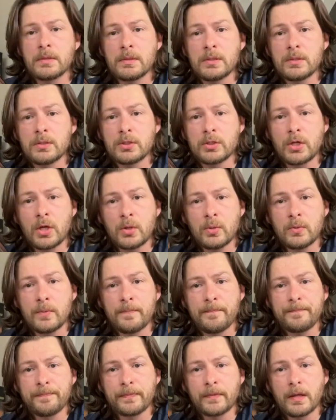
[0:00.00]
So,
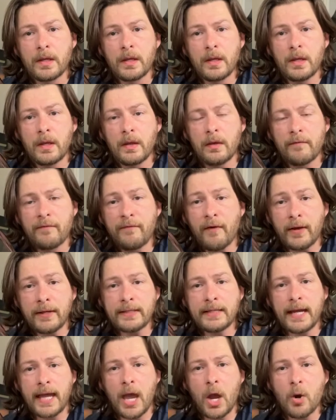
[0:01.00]

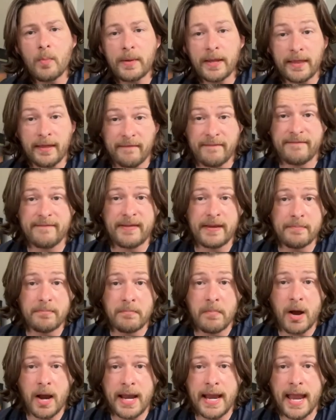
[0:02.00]
finding a helmet that fit
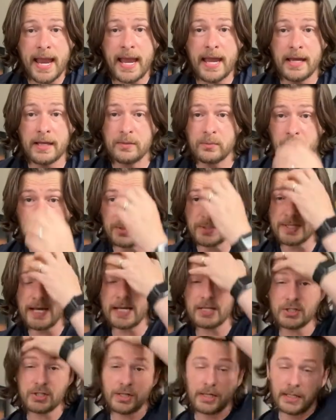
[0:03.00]
my head was
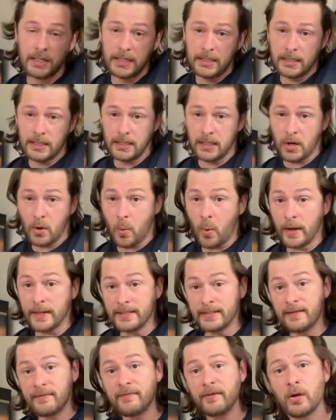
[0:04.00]
actually
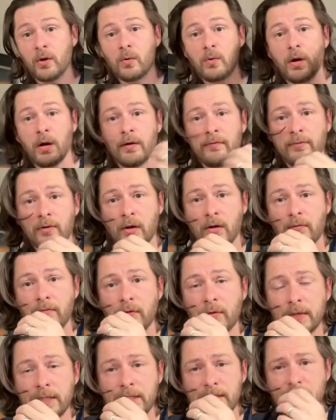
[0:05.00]
quite difficult. I've got a
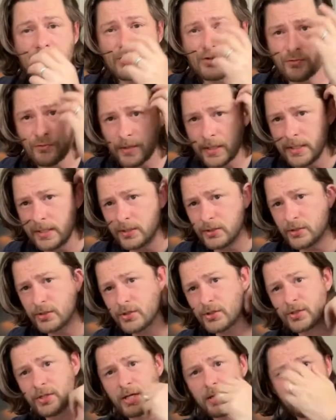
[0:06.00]
very strange
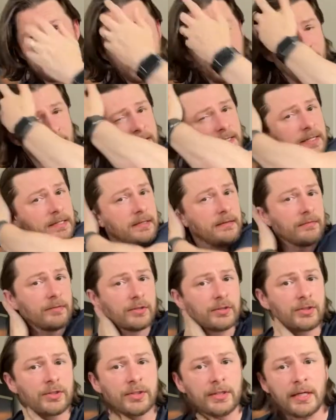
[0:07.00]
shaped head, if
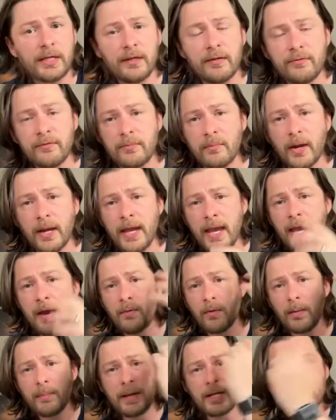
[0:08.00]
I show you here from my
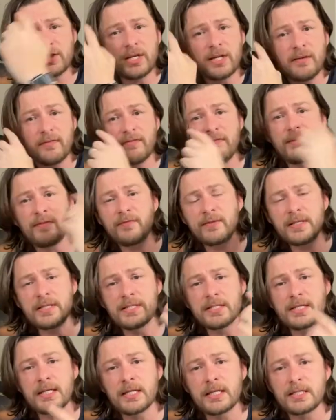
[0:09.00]
hair. I'm actually a
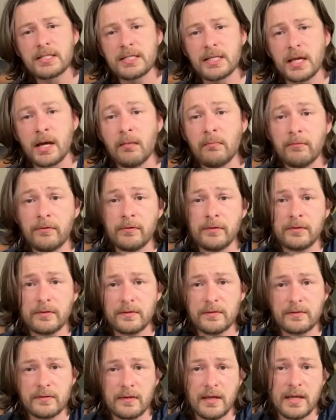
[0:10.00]
56
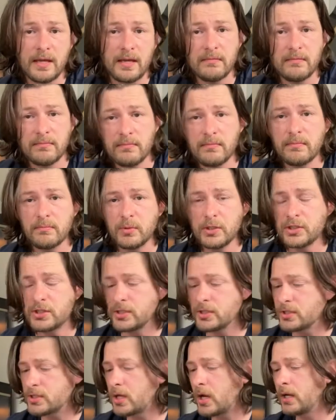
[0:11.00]
circumference which
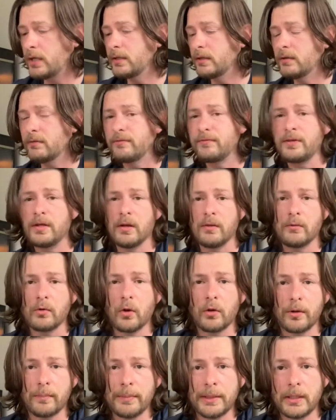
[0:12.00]
is kind of, you know,
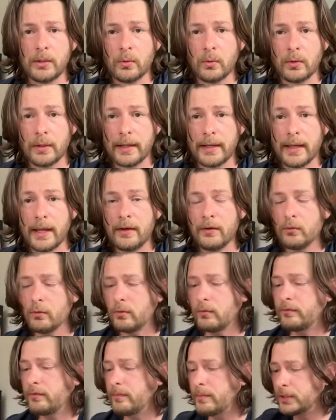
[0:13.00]
not the be all and end
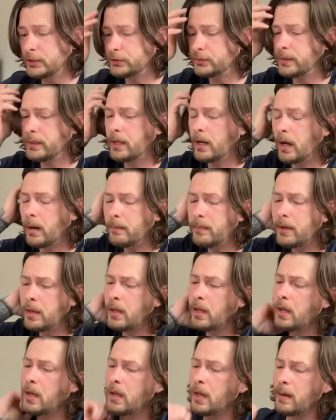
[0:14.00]
all for measuring up.
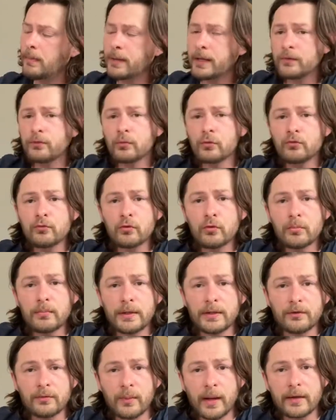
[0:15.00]
Um, but that's what drew
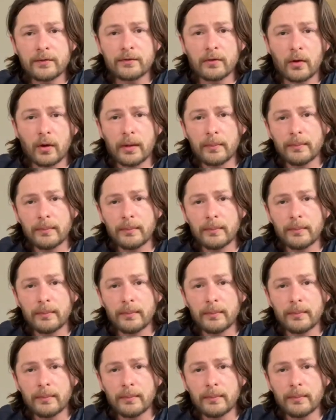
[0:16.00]
me to Xlite